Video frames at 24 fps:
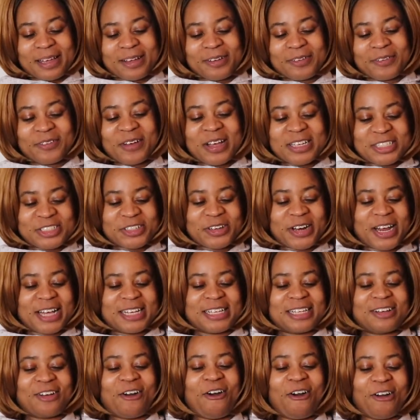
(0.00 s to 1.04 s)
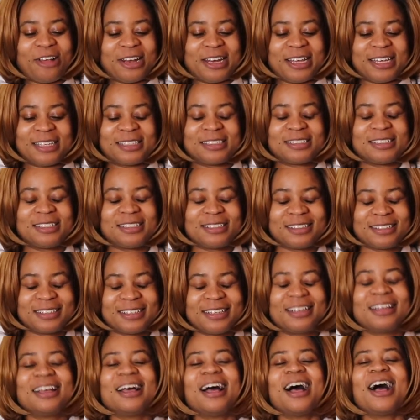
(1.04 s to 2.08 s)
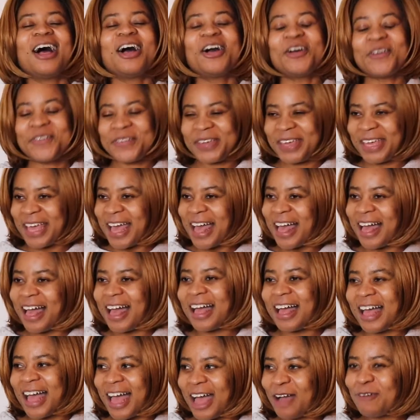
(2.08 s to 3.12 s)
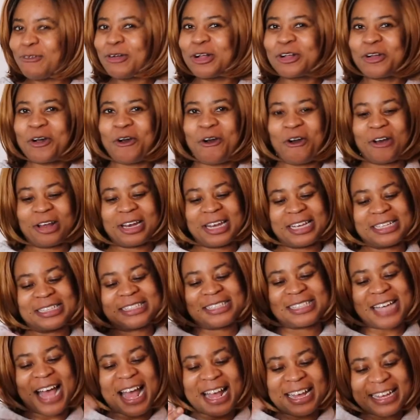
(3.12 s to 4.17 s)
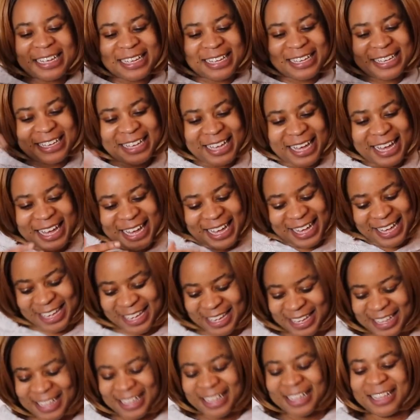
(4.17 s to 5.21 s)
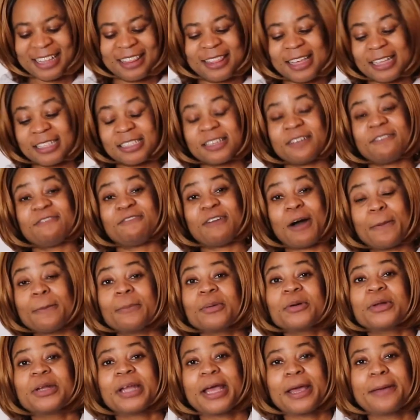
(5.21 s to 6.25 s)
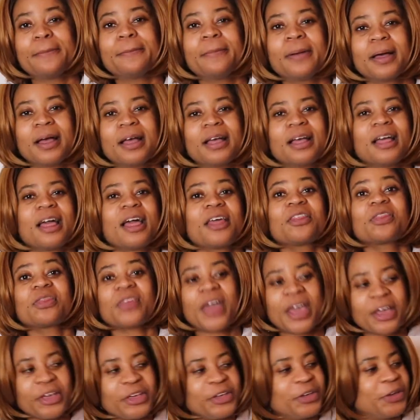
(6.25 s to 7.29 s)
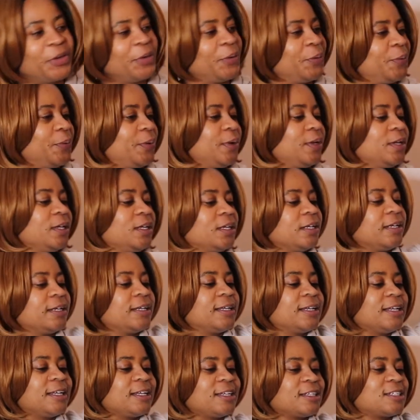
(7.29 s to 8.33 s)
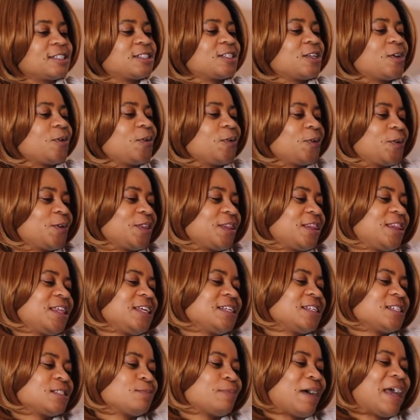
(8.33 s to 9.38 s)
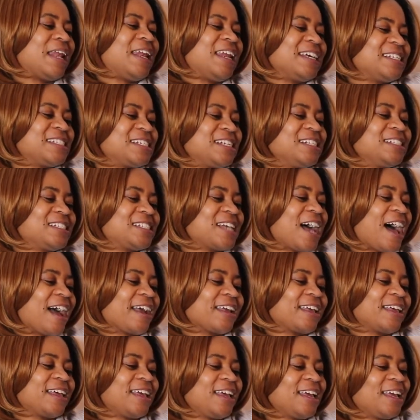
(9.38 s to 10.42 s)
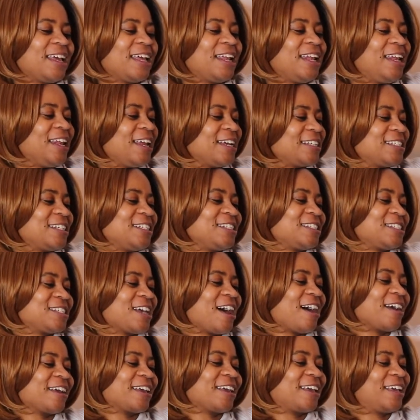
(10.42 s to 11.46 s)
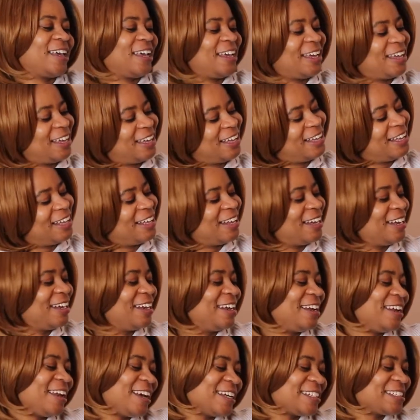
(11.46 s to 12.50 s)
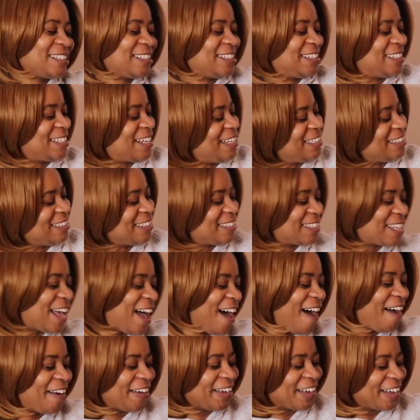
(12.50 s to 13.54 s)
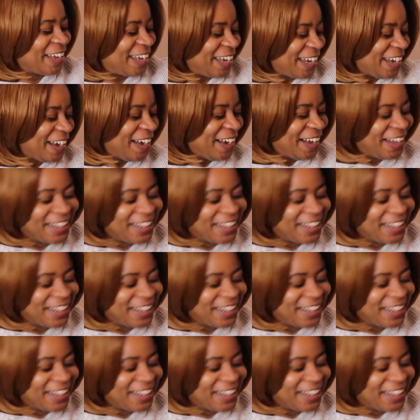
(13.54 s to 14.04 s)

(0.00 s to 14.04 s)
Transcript: What should I call it? Oh yeah, I will call it Tanky. That's a bamboo name. Thank you. So this is my little Tanky. Little Tanky. Little Tanky.